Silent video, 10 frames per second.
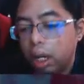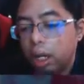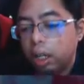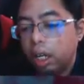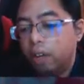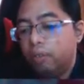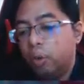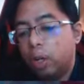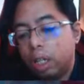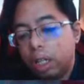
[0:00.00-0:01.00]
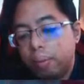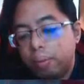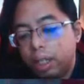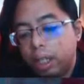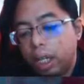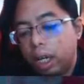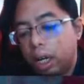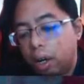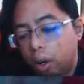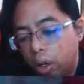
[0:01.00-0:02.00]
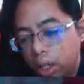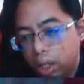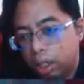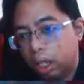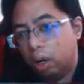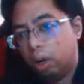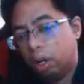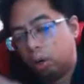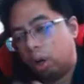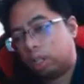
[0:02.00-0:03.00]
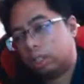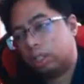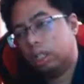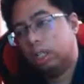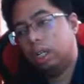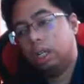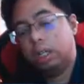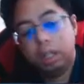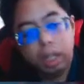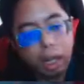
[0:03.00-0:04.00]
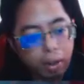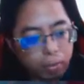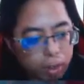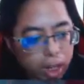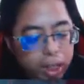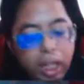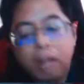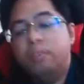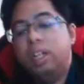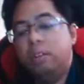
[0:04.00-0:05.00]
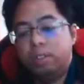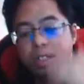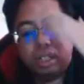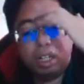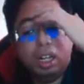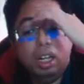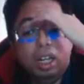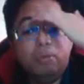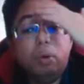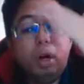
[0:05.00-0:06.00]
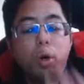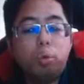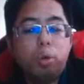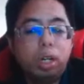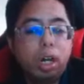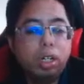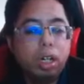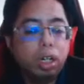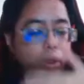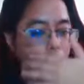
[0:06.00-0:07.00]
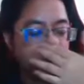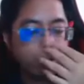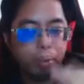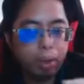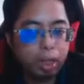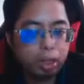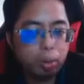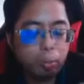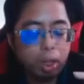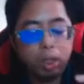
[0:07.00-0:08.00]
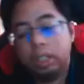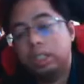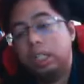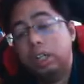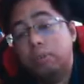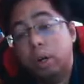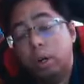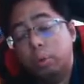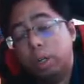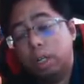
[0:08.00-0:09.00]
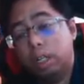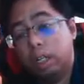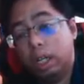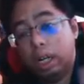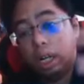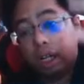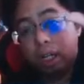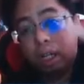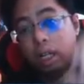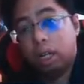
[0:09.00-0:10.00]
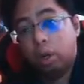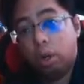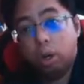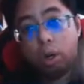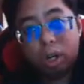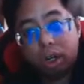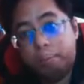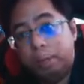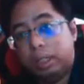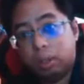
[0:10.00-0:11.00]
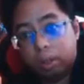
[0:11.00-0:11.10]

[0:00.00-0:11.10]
Okay, if you look at them, they are on rocks. They have leaves. Okay, liverwort, hornwort don't have it, because what you can see in liverwort, hornwort, they are like long blades of